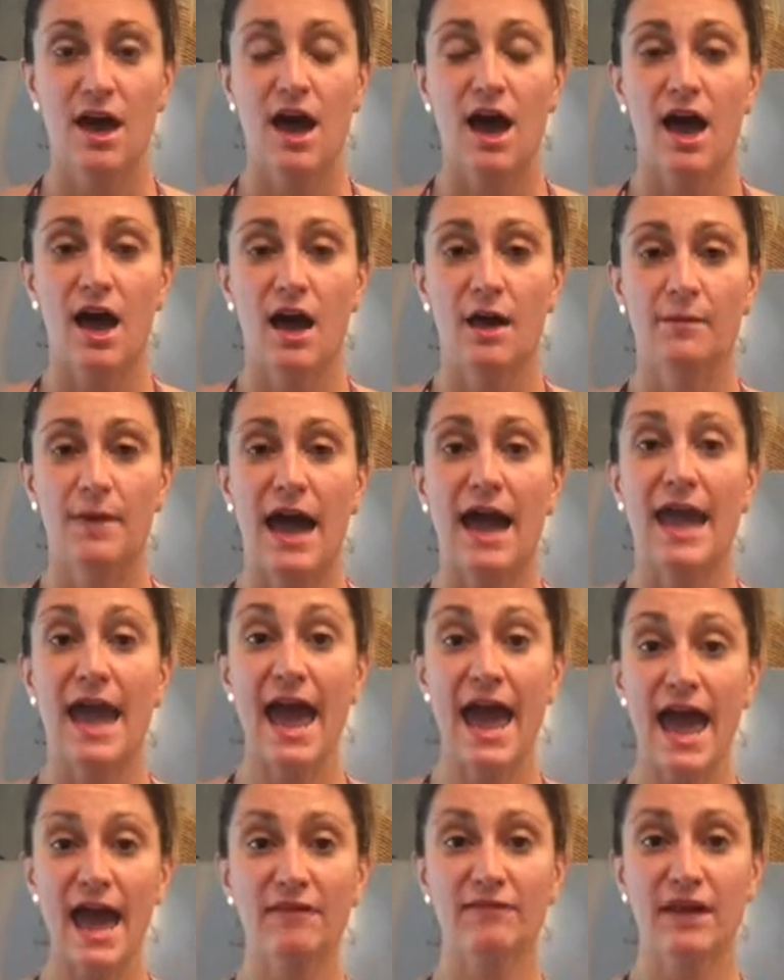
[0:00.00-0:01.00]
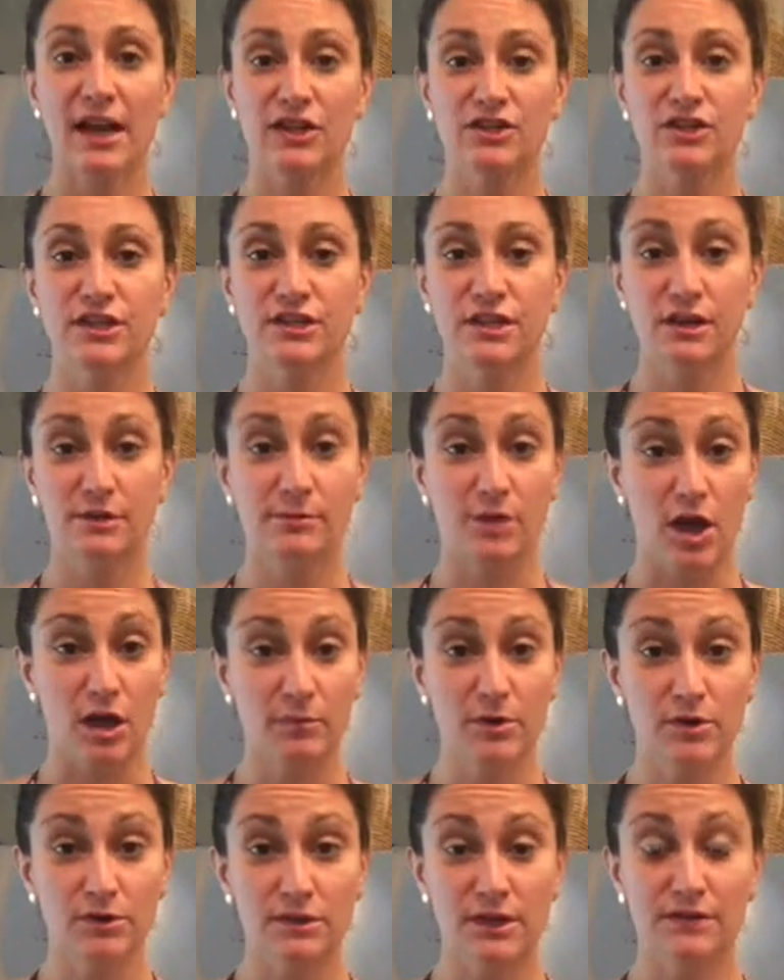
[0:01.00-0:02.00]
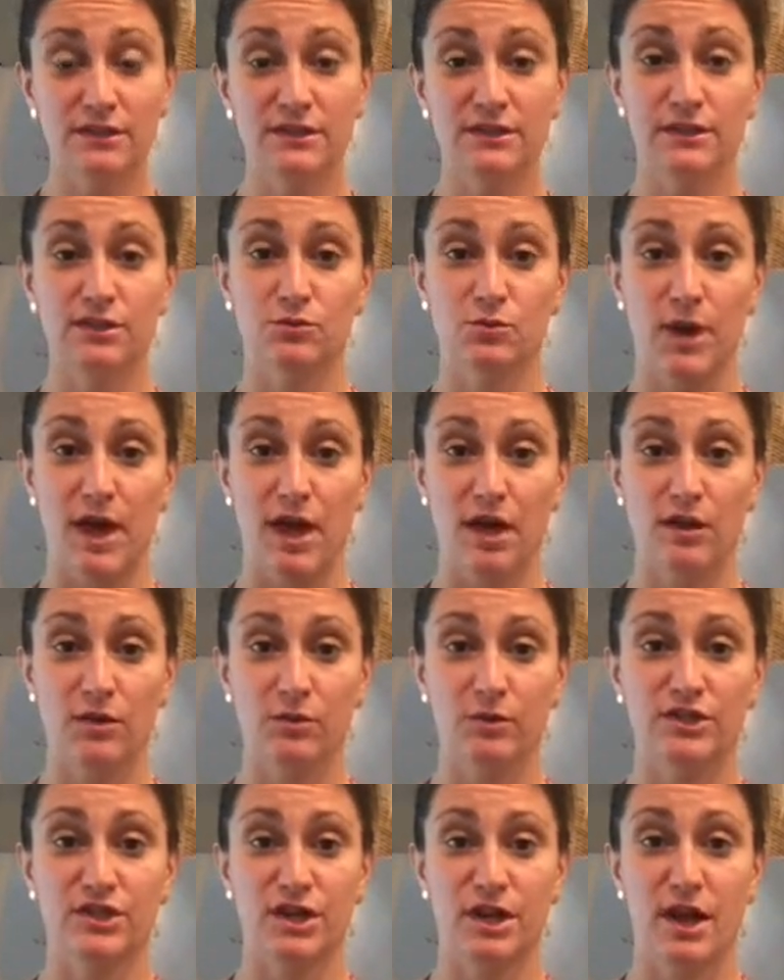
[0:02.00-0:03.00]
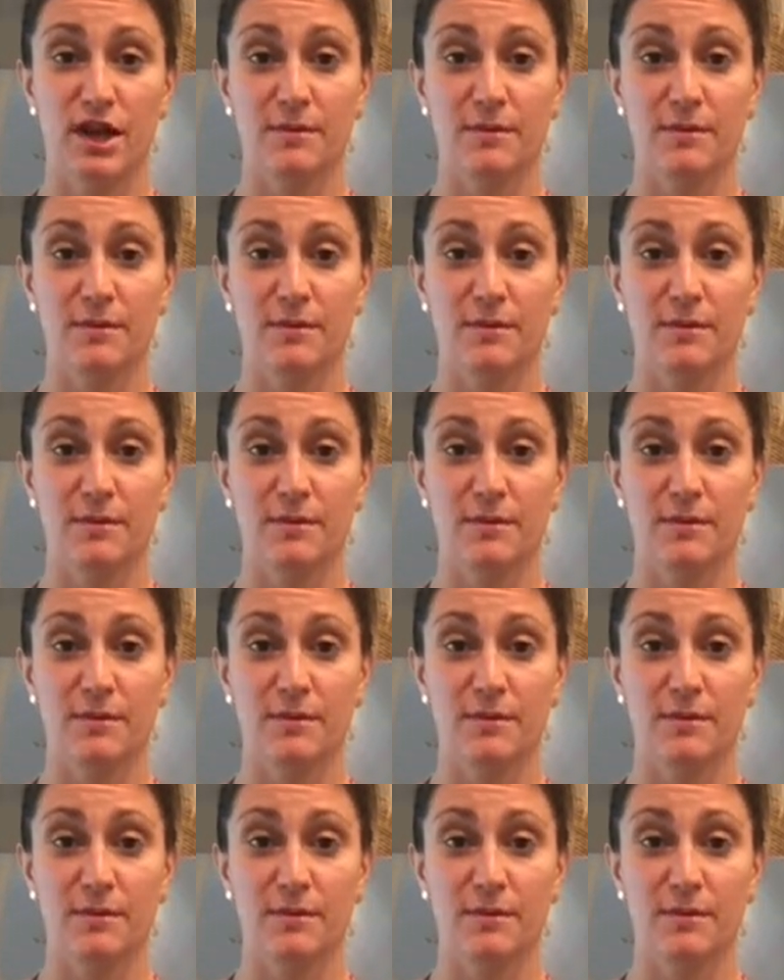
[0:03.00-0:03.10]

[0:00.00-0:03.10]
I have actually done a blog post on this as well, which